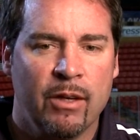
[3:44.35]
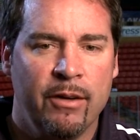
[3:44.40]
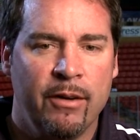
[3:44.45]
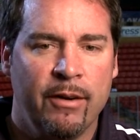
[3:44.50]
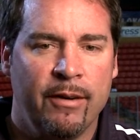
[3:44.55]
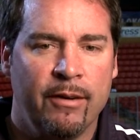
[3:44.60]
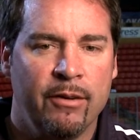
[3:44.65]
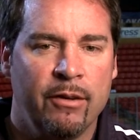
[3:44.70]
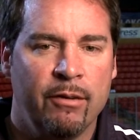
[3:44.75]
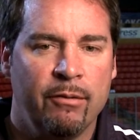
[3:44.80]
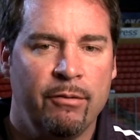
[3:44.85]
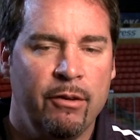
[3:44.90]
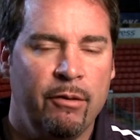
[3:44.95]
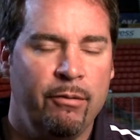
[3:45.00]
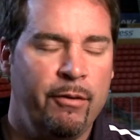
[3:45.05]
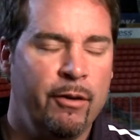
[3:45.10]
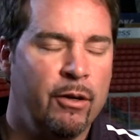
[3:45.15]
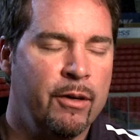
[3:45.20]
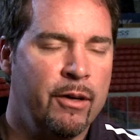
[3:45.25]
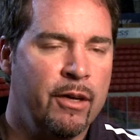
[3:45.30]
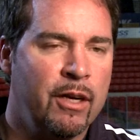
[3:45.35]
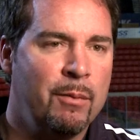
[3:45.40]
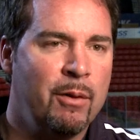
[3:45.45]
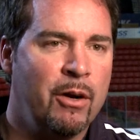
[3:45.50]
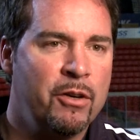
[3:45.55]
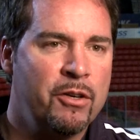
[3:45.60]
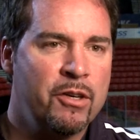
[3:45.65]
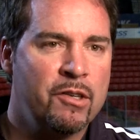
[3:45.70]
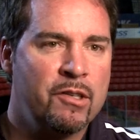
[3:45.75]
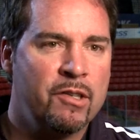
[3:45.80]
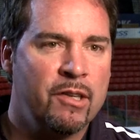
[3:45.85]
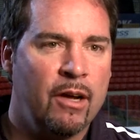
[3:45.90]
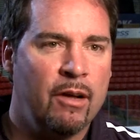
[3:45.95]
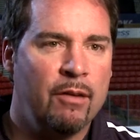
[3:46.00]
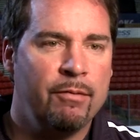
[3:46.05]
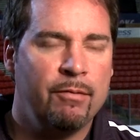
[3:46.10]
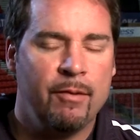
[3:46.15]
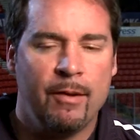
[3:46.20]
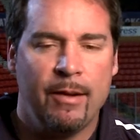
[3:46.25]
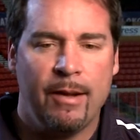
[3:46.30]
you feel good about
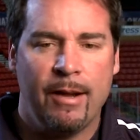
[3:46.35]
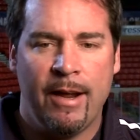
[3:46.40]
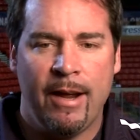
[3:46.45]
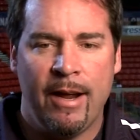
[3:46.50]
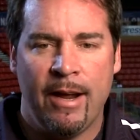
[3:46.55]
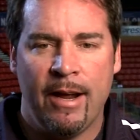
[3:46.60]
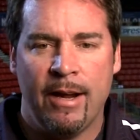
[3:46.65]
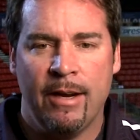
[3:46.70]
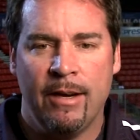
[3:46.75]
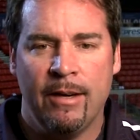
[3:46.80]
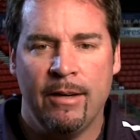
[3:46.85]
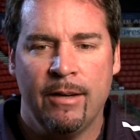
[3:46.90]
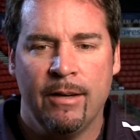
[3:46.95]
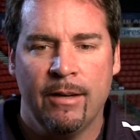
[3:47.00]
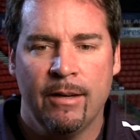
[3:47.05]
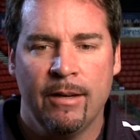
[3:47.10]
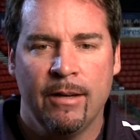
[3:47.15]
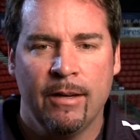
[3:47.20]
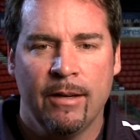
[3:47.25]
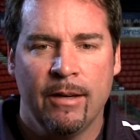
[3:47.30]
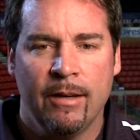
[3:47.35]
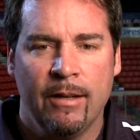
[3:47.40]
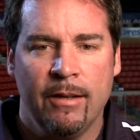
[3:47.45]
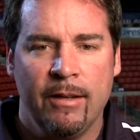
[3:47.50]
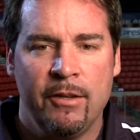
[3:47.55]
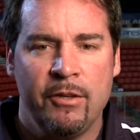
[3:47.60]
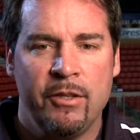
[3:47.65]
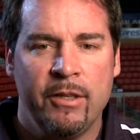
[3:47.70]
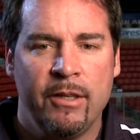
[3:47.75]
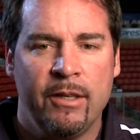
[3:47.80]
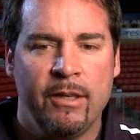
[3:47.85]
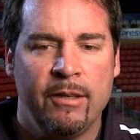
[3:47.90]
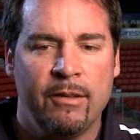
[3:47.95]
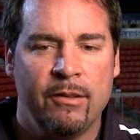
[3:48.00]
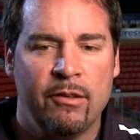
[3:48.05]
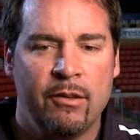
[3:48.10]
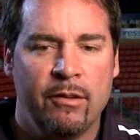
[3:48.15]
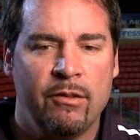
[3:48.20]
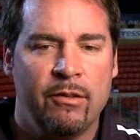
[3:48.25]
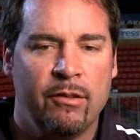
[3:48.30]
yourself, and this year
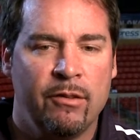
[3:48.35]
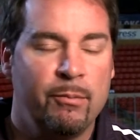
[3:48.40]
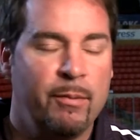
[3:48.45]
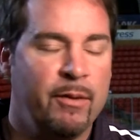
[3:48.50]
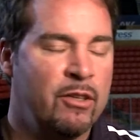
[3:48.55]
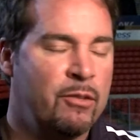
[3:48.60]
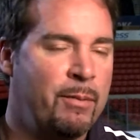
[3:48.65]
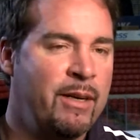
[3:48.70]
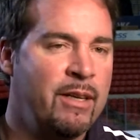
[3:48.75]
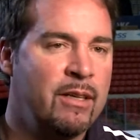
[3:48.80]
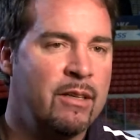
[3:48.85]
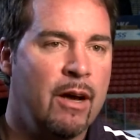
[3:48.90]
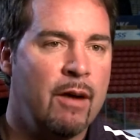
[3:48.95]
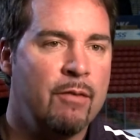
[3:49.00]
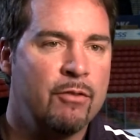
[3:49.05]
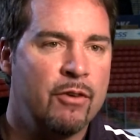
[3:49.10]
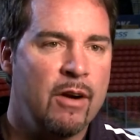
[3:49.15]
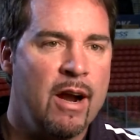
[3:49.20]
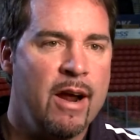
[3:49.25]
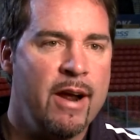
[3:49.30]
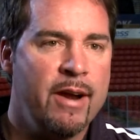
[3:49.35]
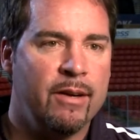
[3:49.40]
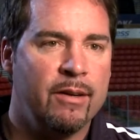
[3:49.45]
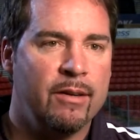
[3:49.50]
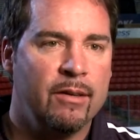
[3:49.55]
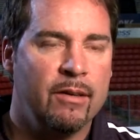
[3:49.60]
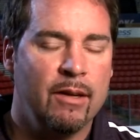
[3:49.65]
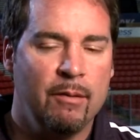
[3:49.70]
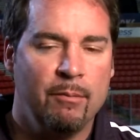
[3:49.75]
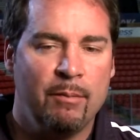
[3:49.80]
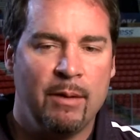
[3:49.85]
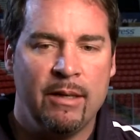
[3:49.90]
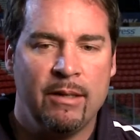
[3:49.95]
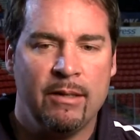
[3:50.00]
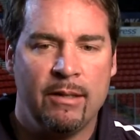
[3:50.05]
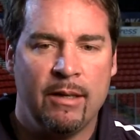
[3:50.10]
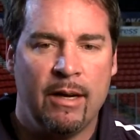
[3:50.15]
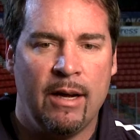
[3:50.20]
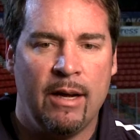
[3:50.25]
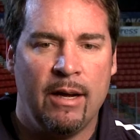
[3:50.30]
it's been a tough grind, but
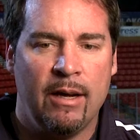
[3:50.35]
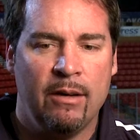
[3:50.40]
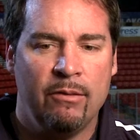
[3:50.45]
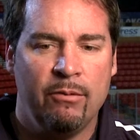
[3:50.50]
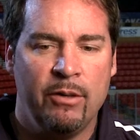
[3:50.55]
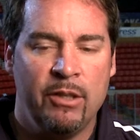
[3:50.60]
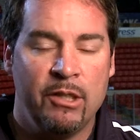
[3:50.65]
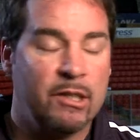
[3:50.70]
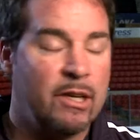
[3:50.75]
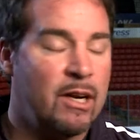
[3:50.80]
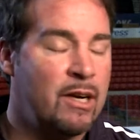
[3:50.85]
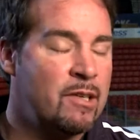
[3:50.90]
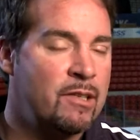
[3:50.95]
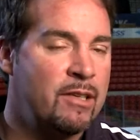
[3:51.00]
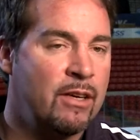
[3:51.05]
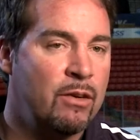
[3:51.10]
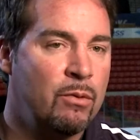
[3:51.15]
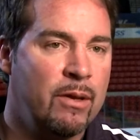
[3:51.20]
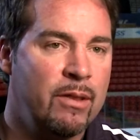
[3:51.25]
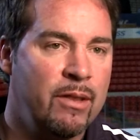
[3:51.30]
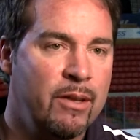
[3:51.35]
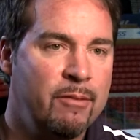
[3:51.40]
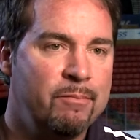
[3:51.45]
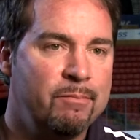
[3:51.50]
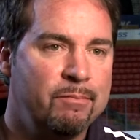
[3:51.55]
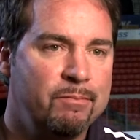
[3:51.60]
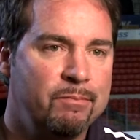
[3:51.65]
we just got to stick with it.